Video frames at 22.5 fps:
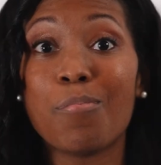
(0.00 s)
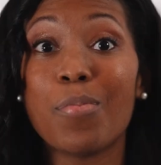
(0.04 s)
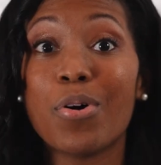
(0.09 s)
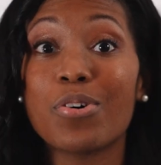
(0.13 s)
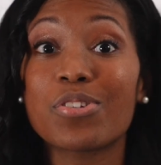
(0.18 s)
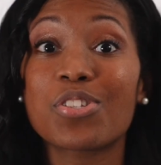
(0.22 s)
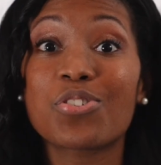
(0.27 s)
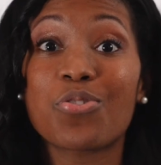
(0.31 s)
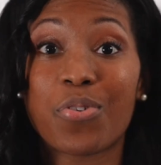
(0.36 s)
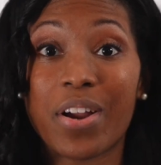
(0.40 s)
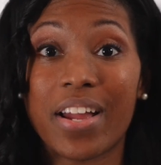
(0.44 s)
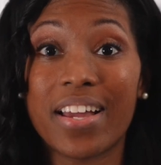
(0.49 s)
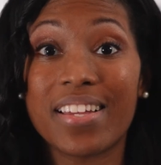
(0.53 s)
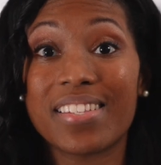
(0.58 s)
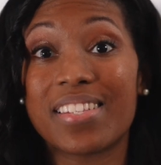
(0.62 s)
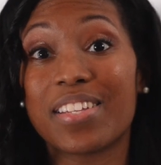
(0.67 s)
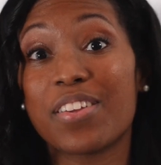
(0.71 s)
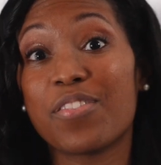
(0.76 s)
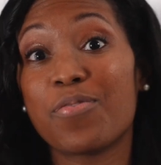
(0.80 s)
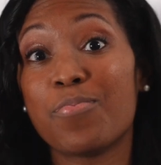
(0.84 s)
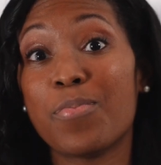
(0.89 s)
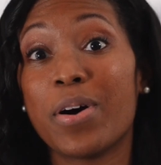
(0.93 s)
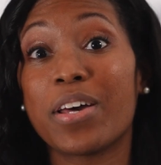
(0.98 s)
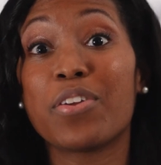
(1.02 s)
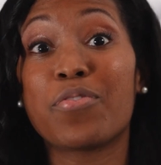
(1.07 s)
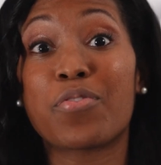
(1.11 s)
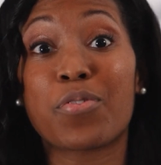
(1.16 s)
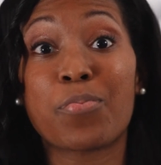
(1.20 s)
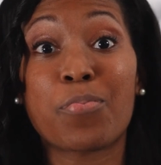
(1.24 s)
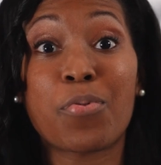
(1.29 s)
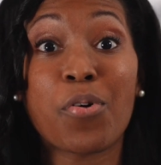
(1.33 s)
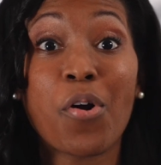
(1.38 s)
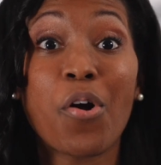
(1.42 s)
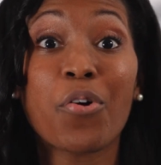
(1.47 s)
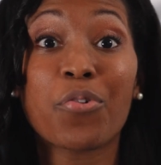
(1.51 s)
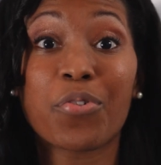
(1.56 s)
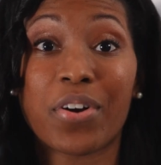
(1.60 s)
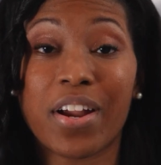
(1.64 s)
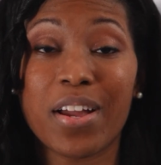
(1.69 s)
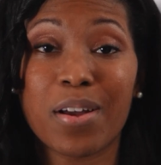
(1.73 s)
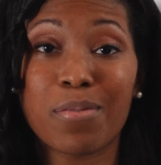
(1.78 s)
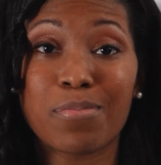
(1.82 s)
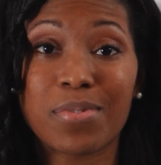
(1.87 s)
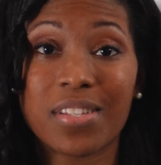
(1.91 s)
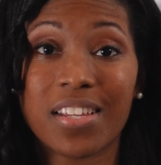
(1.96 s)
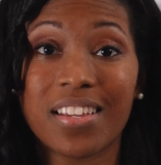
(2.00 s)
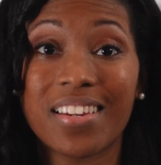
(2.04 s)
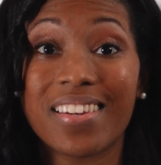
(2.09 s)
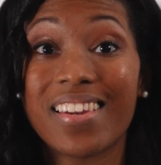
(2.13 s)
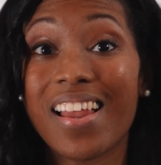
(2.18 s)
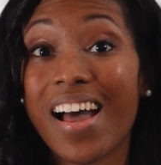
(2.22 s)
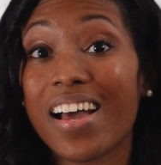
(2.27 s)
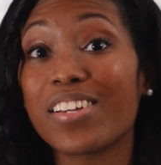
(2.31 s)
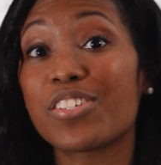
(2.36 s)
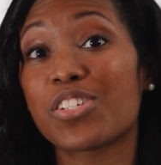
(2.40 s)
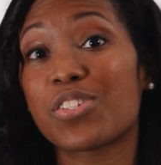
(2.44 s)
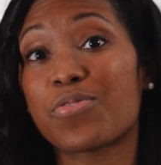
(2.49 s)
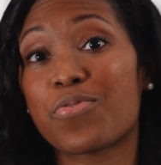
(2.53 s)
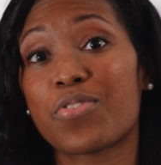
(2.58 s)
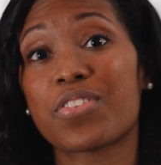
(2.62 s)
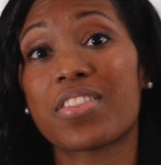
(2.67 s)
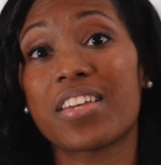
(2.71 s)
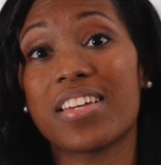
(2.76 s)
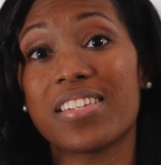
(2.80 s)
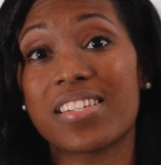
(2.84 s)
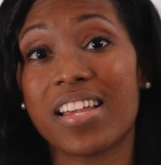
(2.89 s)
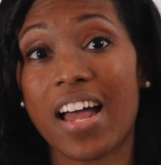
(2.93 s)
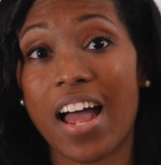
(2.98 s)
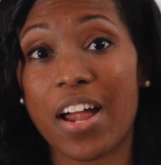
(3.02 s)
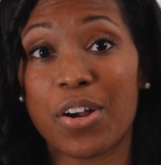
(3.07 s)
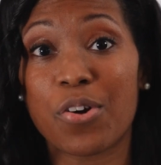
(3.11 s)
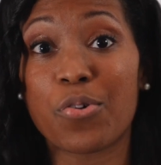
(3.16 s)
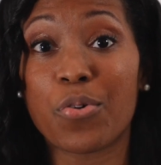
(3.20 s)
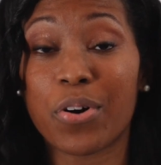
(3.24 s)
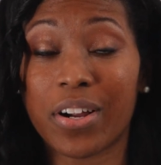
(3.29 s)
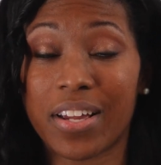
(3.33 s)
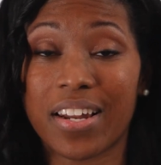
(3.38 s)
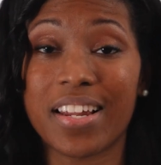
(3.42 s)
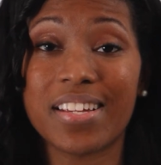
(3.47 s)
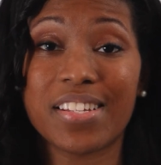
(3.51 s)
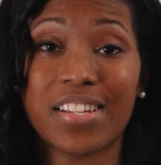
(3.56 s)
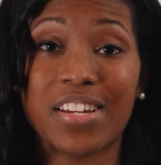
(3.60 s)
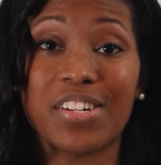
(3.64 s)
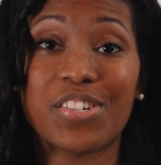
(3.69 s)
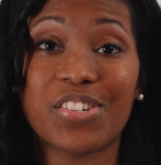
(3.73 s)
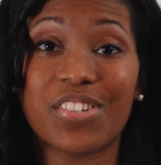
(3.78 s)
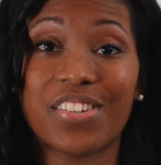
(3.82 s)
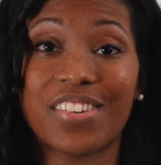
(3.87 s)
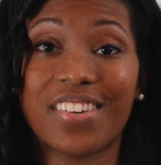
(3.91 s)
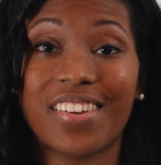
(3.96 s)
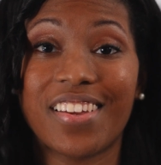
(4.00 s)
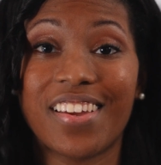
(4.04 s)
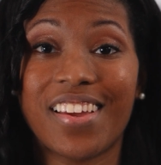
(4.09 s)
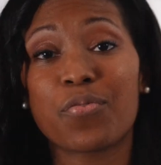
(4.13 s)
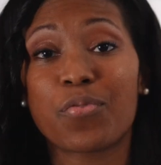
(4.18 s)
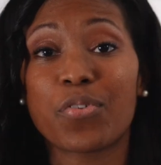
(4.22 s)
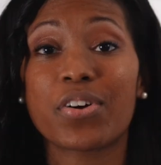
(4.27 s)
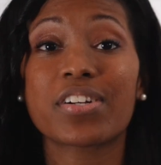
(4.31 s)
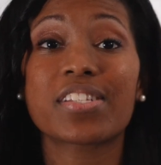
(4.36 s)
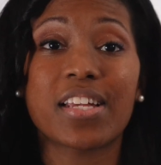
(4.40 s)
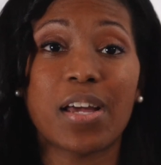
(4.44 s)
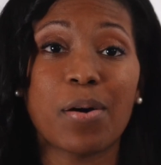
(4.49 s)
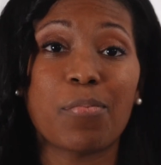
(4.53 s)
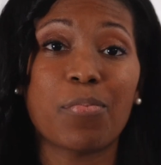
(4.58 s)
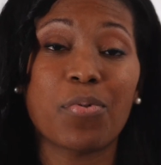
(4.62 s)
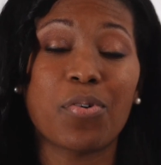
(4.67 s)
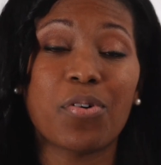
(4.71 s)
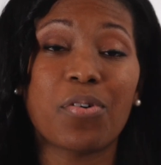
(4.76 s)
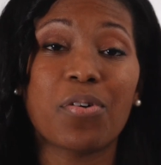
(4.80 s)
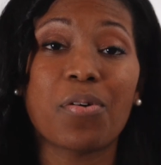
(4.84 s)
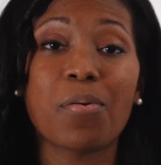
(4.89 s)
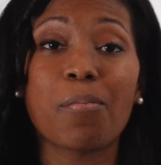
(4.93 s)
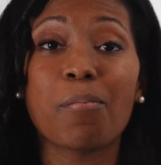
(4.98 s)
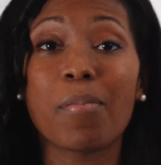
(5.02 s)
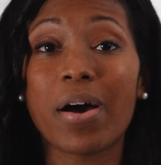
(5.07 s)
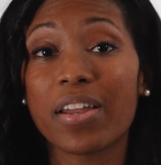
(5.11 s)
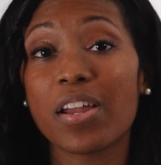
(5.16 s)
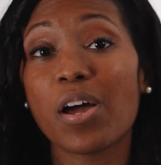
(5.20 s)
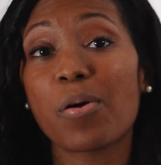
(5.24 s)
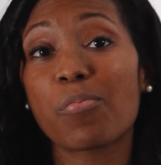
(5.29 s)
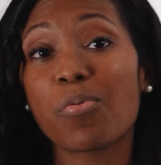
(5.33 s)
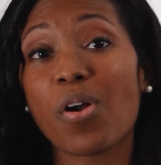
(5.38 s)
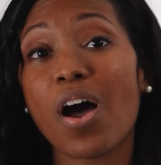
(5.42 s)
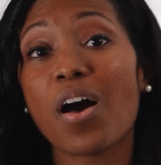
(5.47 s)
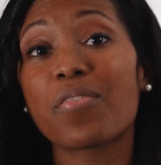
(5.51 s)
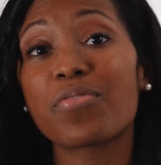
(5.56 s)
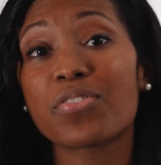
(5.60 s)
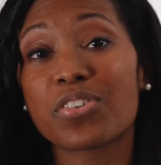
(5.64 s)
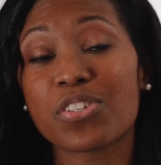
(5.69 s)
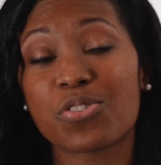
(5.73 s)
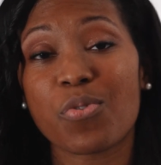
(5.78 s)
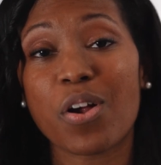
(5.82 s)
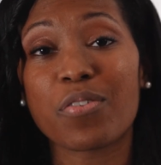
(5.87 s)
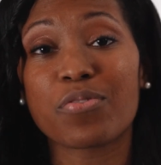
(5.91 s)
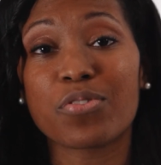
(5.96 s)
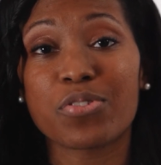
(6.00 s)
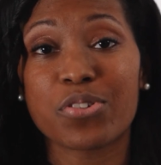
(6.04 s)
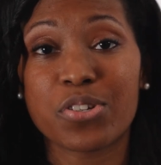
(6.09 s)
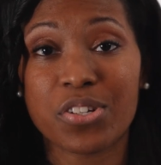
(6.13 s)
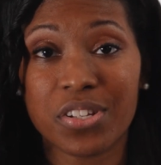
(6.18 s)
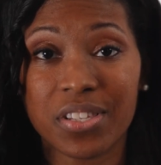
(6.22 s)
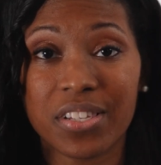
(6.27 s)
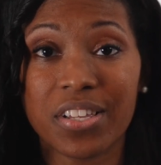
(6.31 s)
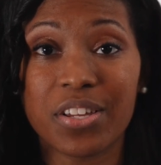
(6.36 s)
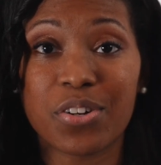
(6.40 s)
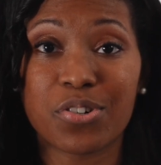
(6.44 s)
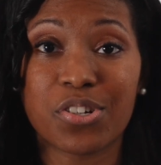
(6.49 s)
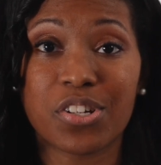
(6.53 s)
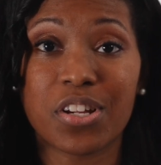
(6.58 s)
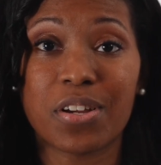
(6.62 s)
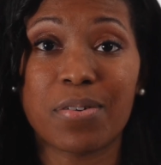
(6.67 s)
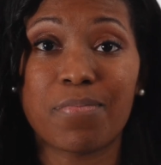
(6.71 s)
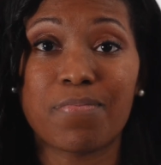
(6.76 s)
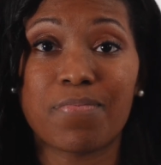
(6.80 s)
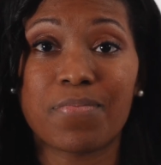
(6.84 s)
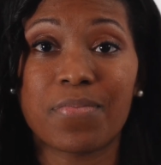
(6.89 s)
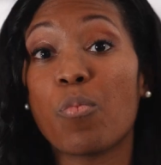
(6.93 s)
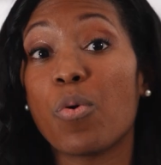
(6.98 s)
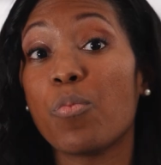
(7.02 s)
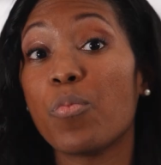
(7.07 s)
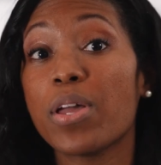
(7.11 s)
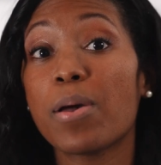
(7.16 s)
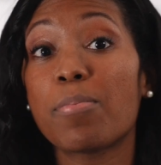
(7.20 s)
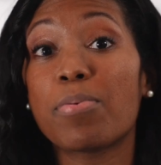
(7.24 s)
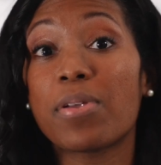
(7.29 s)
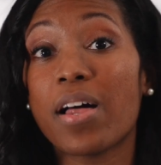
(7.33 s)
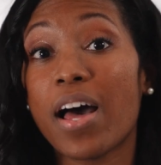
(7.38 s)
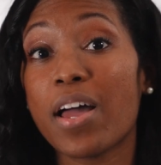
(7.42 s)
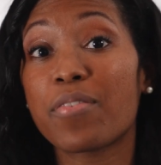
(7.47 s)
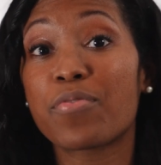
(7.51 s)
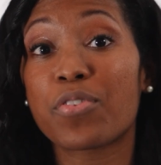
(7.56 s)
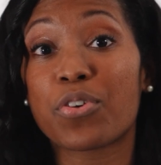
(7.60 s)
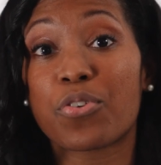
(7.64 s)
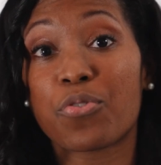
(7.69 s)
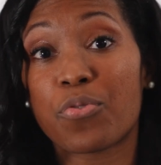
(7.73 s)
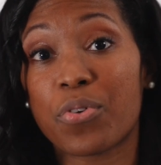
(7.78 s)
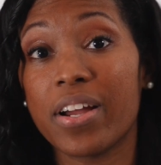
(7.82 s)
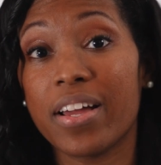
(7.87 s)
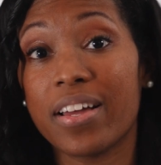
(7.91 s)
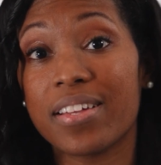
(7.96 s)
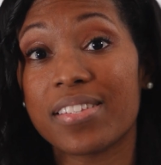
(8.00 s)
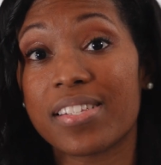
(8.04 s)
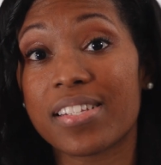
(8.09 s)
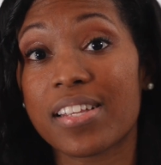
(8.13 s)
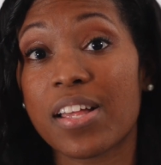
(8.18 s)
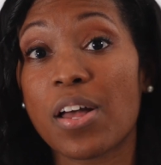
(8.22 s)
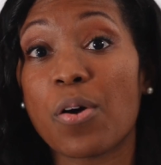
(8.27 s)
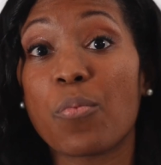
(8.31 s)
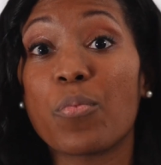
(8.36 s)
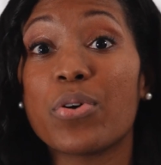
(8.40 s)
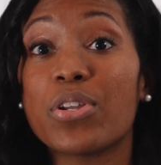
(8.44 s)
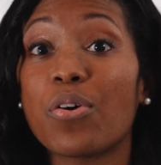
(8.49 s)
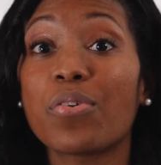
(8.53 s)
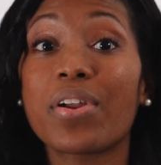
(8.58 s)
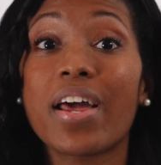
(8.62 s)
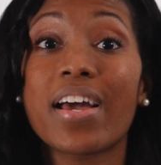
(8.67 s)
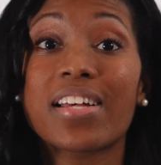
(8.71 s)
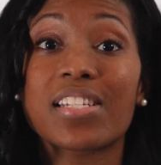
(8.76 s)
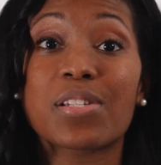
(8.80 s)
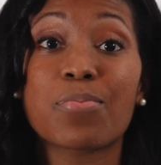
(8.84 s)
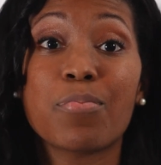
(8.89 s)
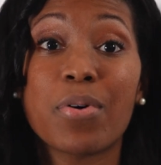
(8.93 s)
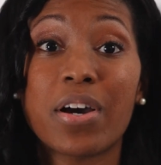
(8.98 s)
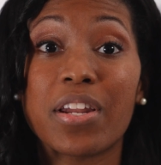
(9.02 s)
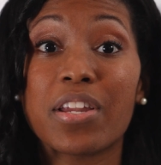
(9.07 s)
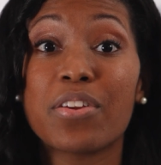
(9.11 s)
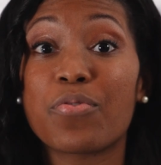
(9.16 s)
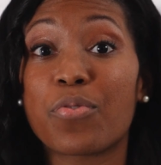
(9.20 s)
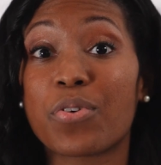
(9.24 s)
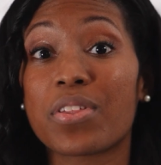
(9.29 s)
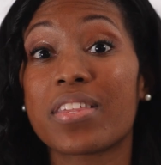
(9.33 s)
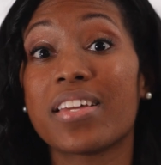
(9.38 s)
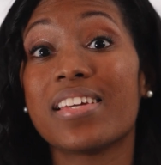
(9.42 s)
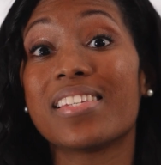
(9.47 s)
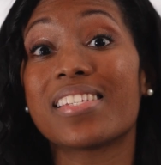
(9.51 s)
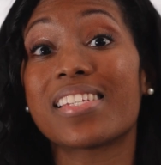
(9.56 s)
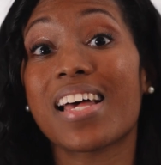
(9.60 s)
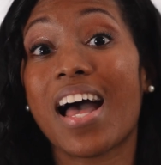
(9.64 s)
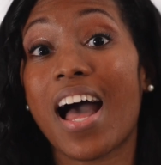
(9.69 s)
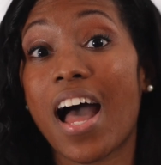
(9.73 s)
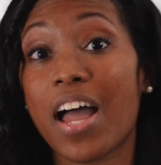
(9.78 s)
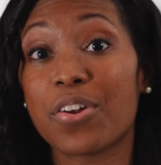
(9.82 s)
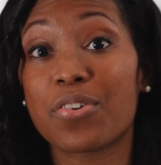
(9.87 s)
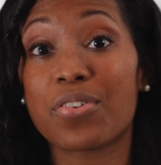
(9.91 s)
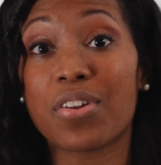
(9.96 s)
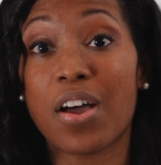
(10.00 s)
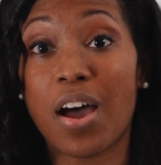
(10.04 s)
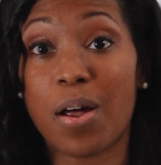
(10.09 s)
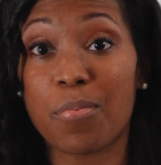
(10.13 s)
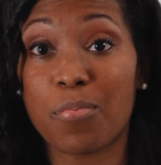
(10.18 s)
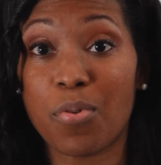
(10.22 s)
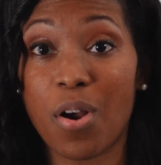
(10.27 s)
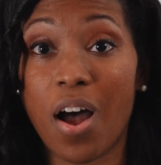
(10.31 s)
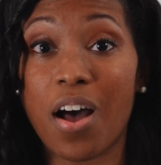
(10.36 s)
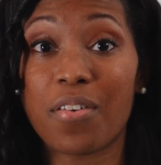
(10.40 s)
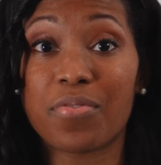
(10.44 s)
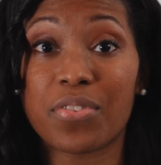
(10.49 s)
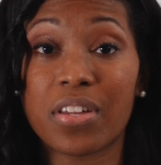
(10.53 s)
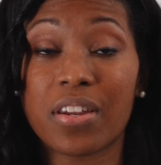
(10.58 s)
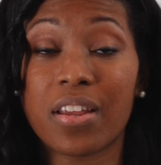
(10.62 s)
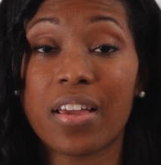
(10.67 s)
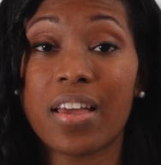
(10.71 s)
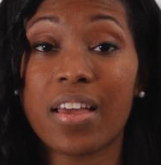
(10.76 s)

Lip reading: Most grants give money for programs, not just for the entire organization. For example, my nonprofit is Revolution Leadership. When we apply for grants, we don't ask money for the entire nonprofit.